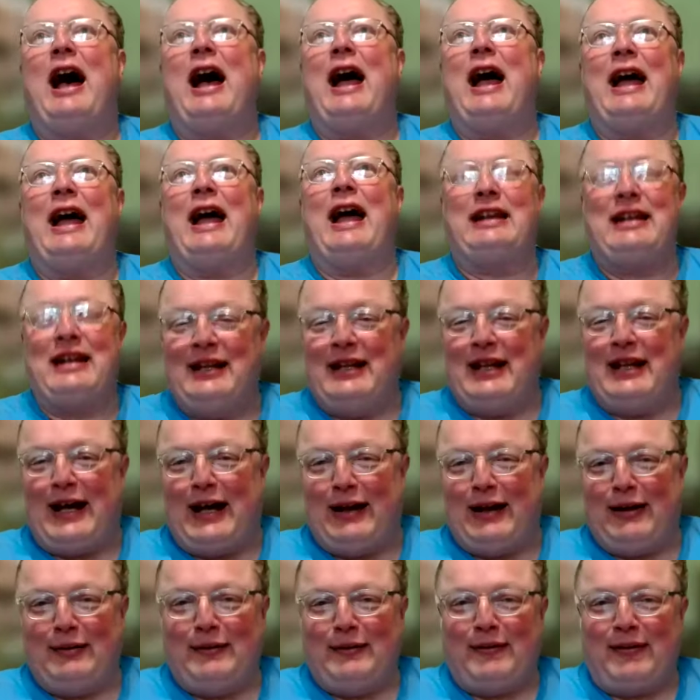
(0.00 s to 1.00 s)
I
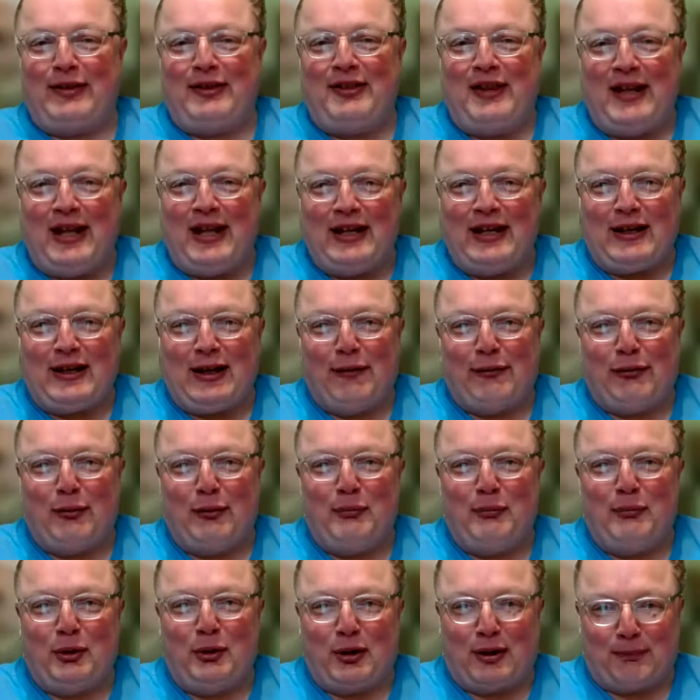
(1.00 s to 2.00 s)
cannot think
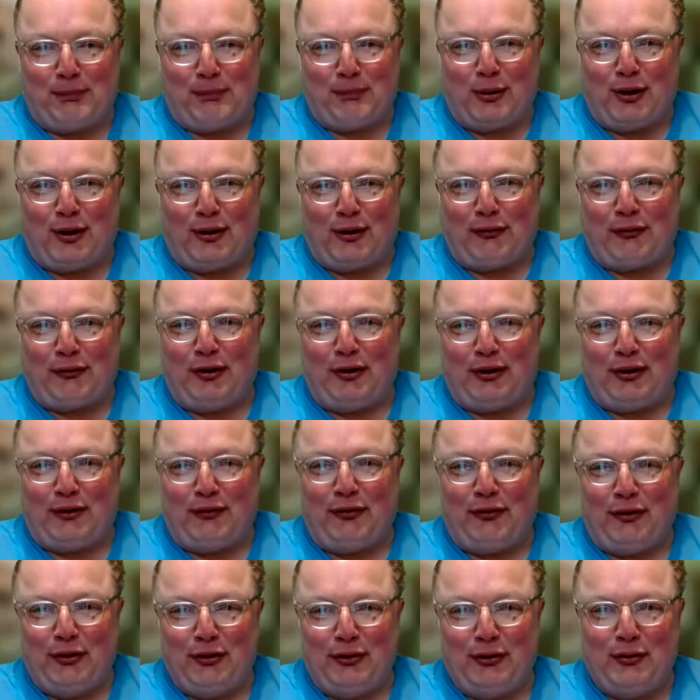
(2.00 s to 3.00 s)
of a more
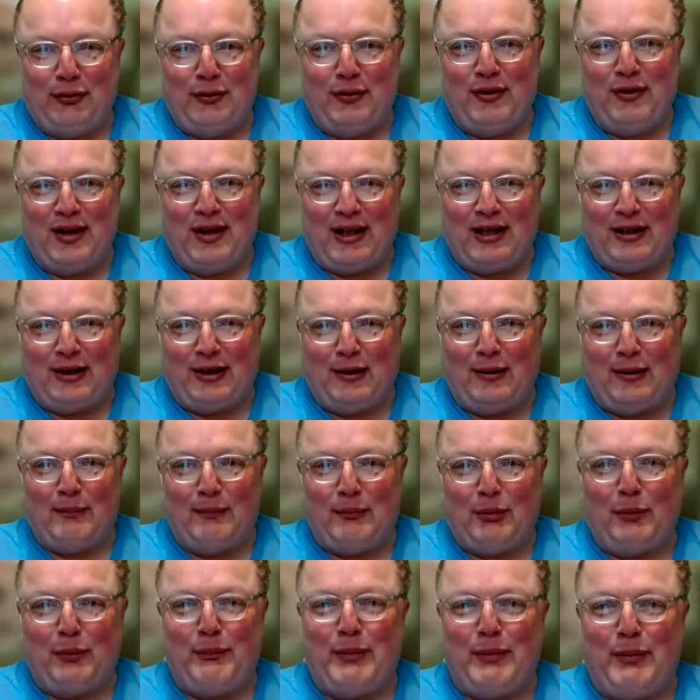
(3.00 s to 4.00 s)
perfect food than the
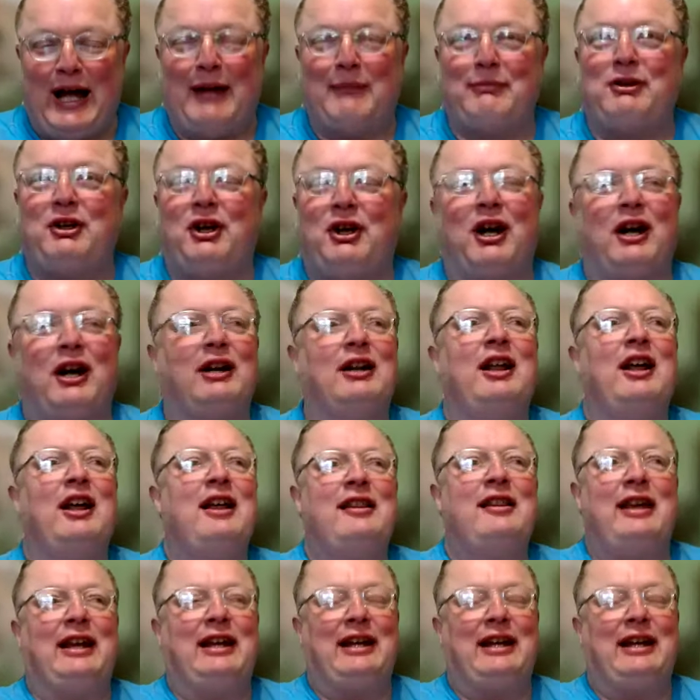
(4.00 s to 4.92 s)
humble Pop Tart.